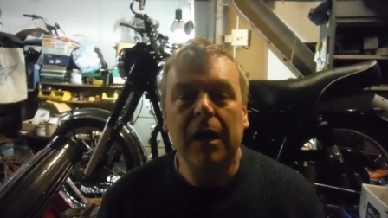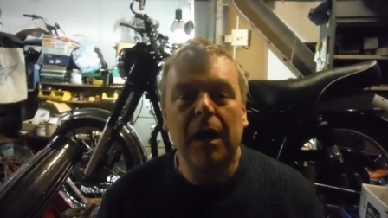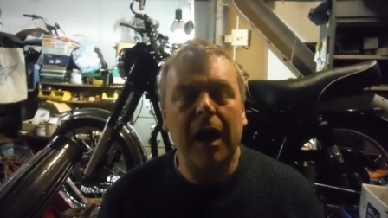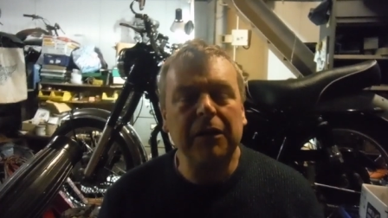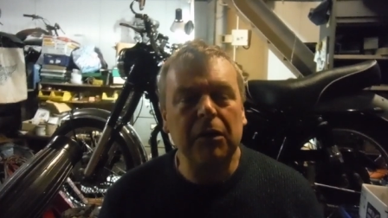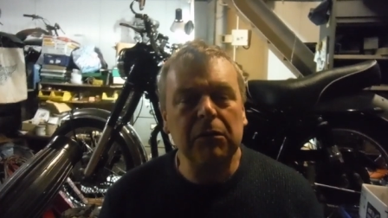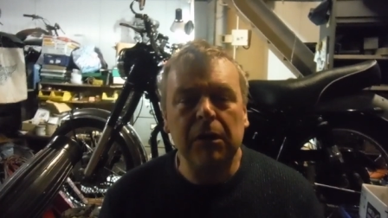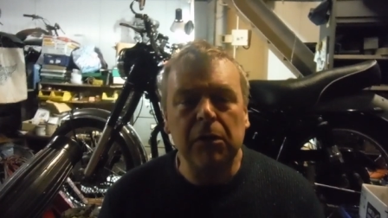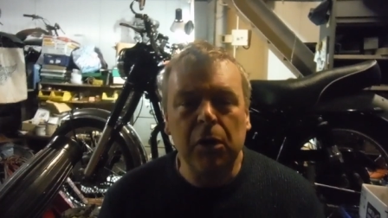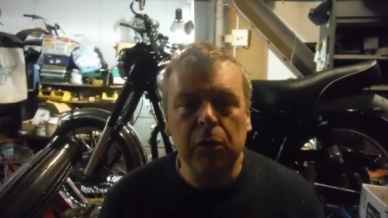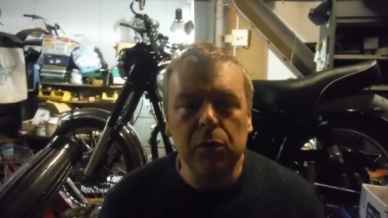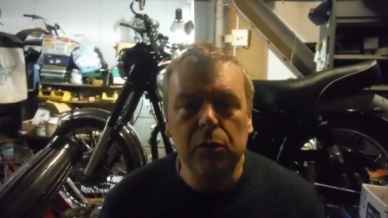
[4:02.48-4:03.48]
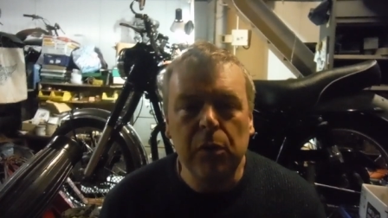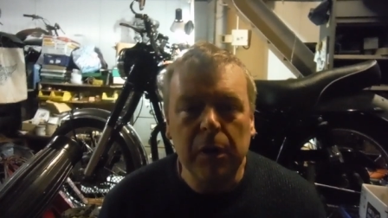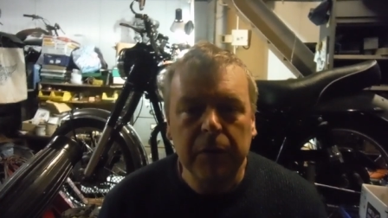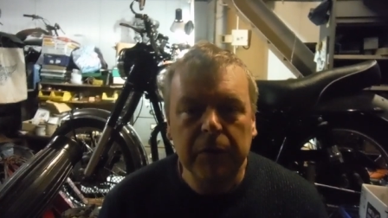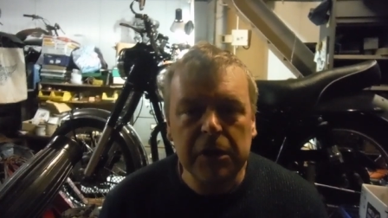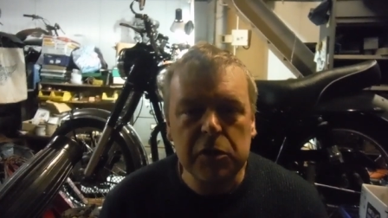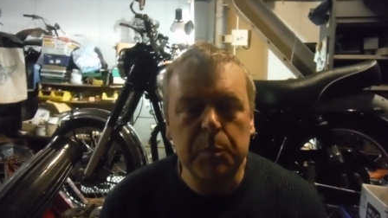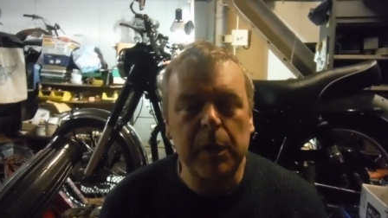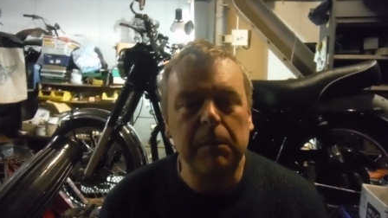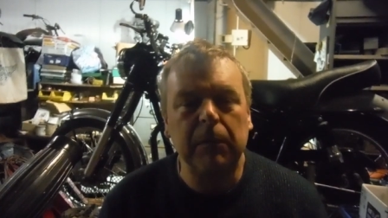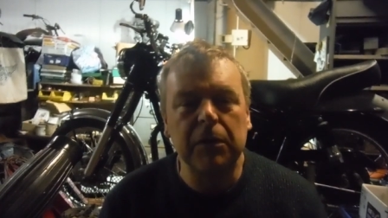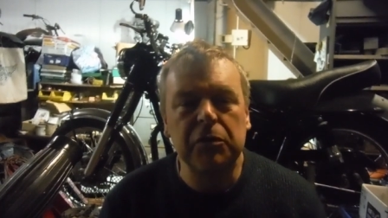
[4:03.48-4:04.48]
I don't know who these
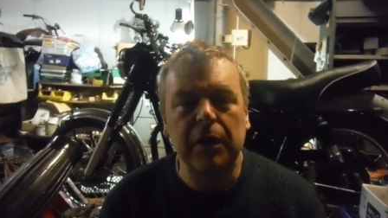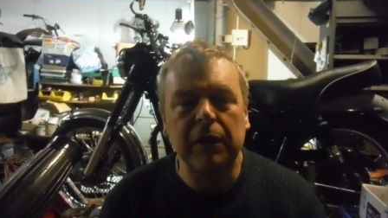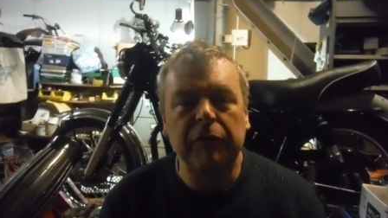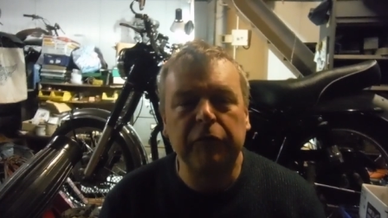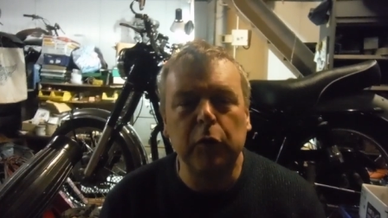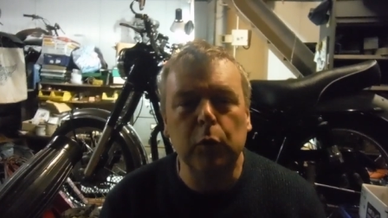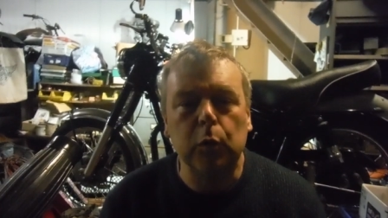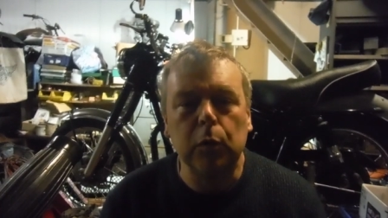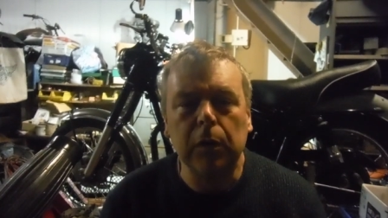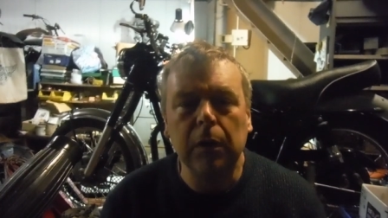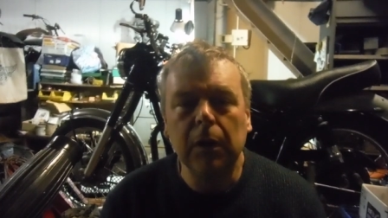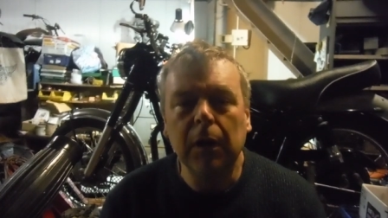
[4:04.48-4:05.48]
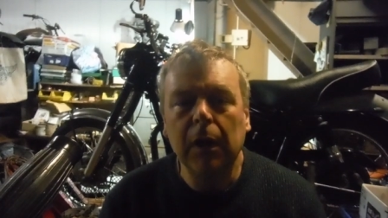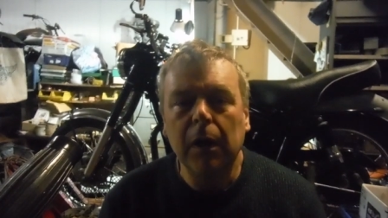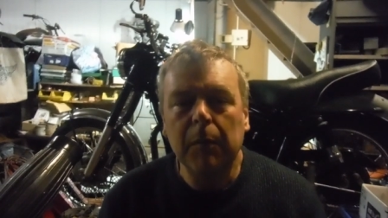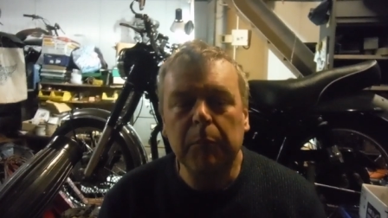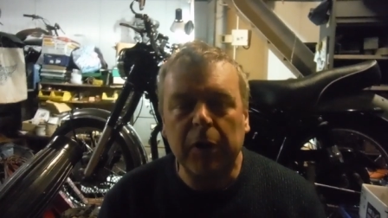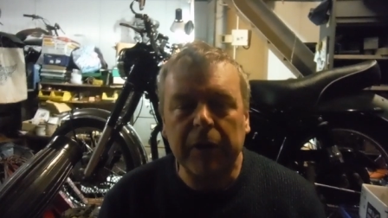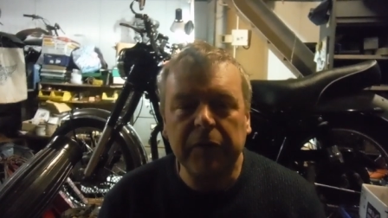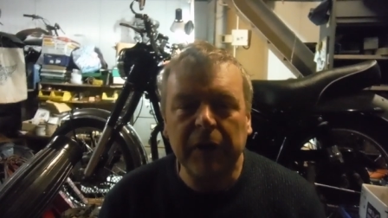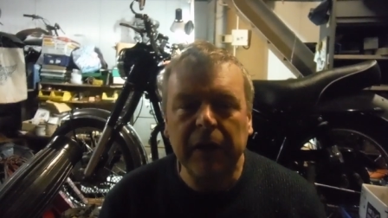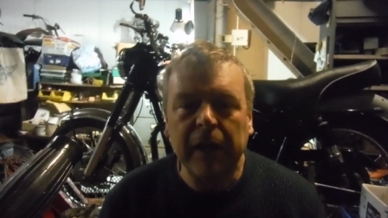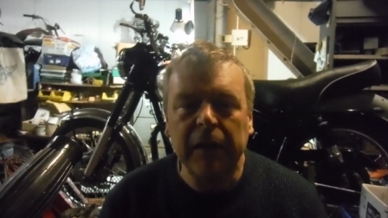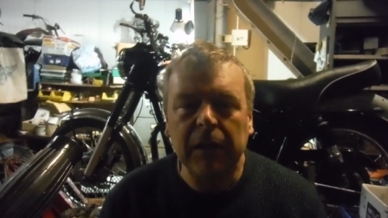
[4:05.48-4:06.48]
people are trying to fool, but I
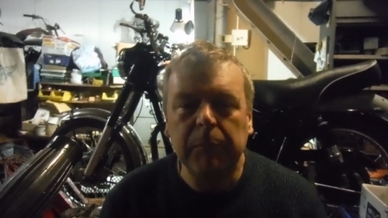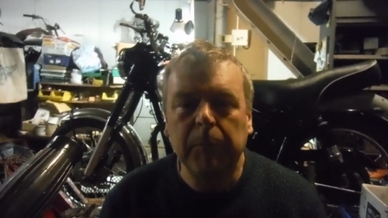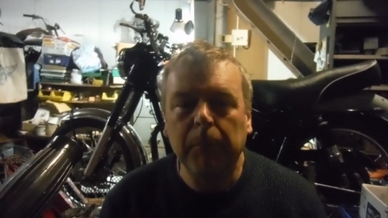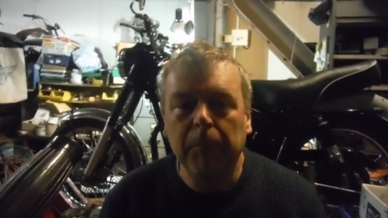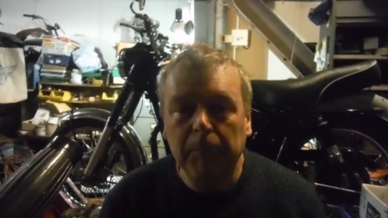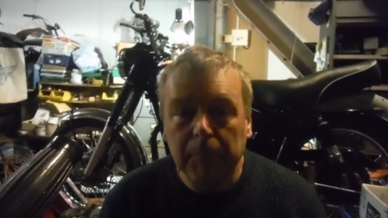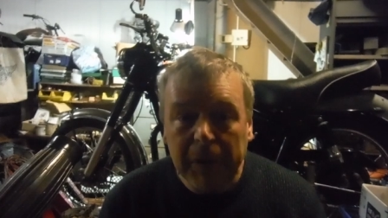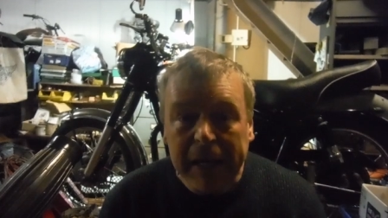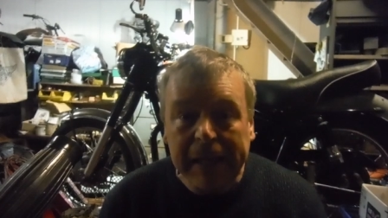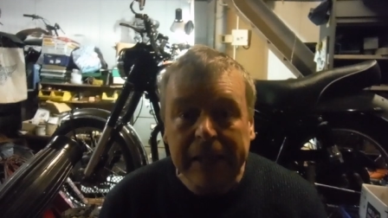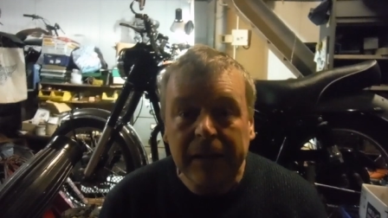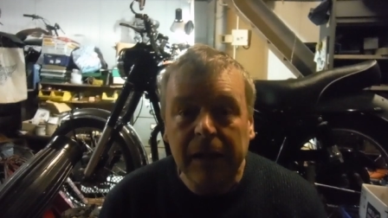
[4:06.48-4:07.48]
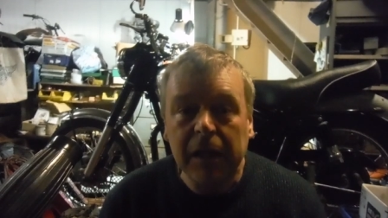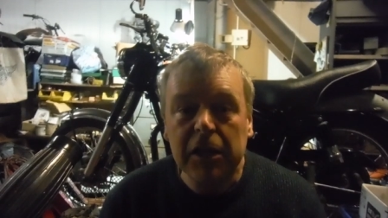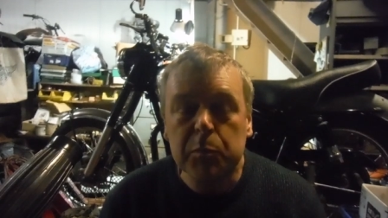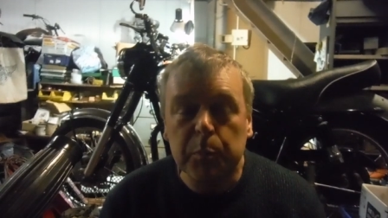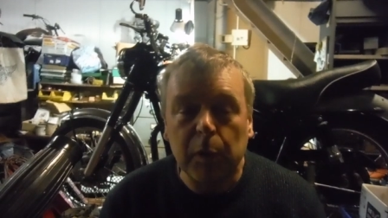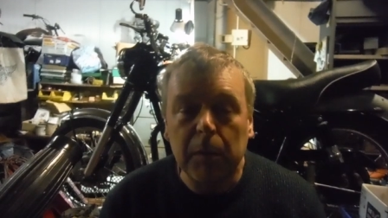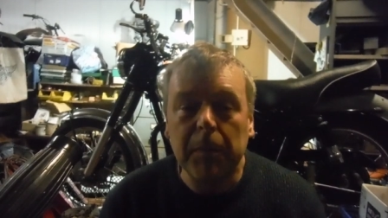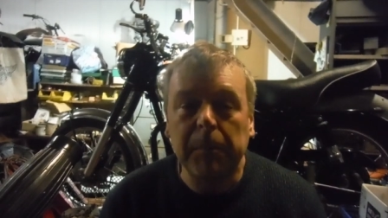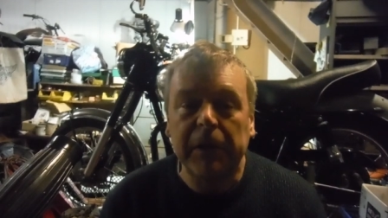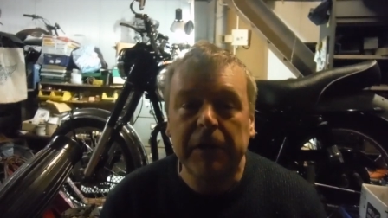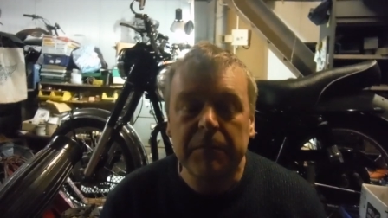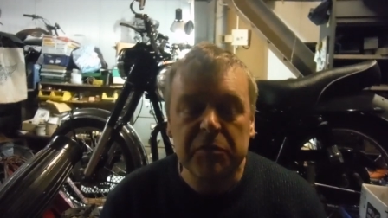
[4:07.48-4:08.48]
think in the main it's
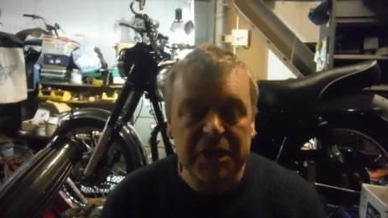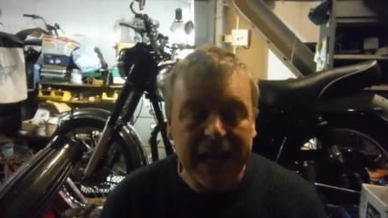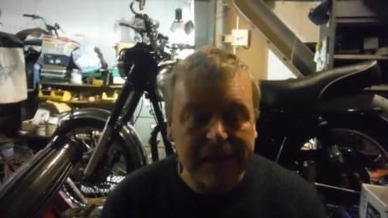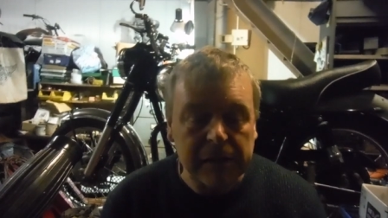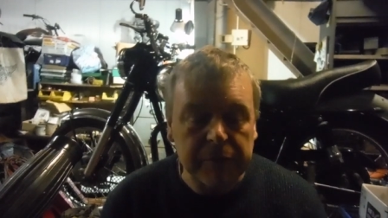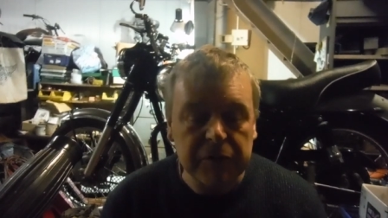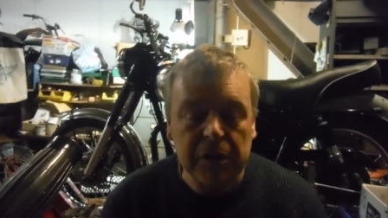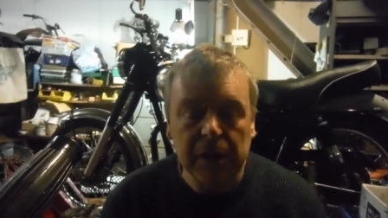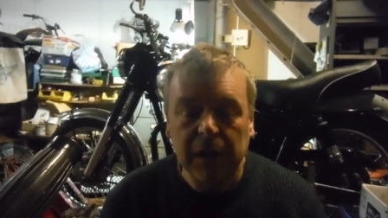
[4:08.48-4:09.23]
probably themselves.